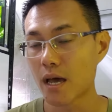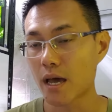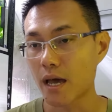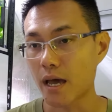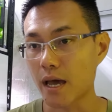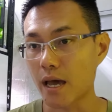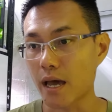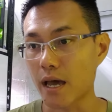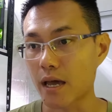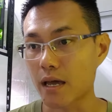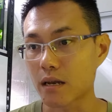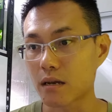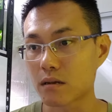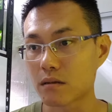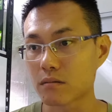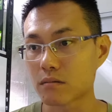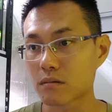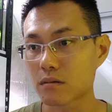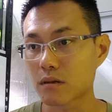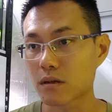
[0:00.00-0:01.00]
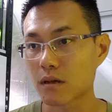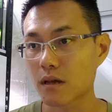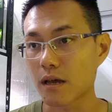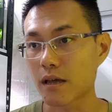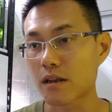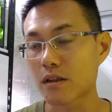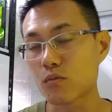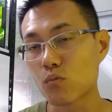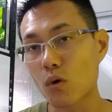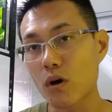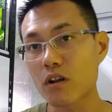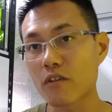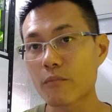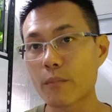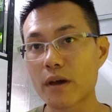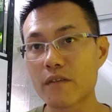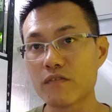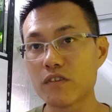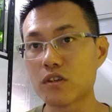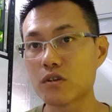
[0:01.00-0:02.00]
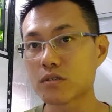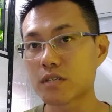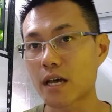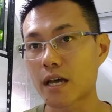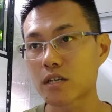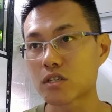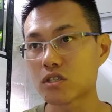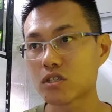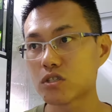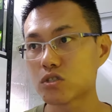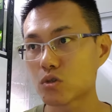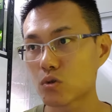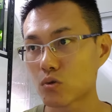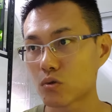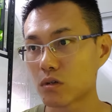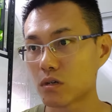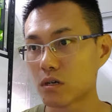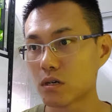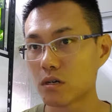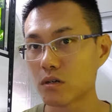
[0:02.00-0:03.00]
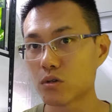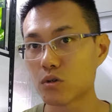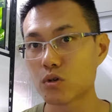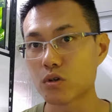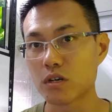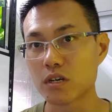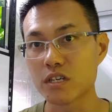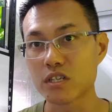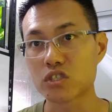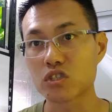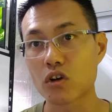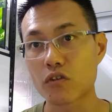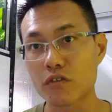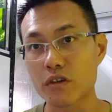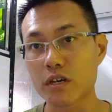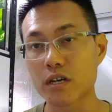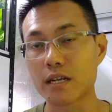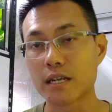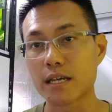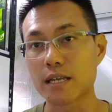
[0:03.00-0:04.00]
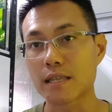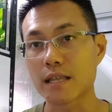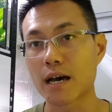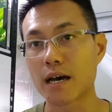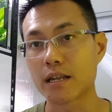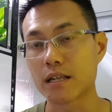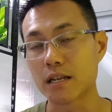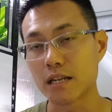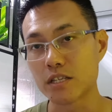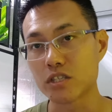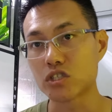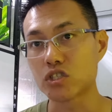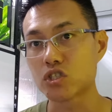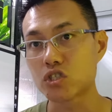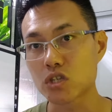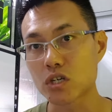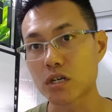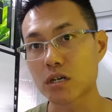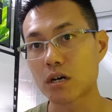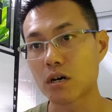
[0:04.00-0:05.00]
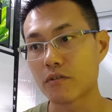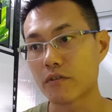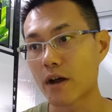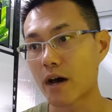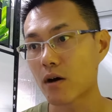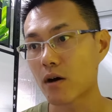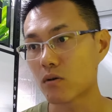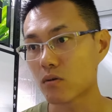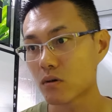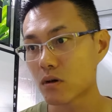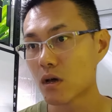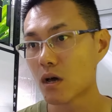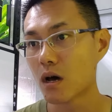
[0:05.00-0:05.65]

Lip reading: and in one of my videos I actually show the historical data, the literature around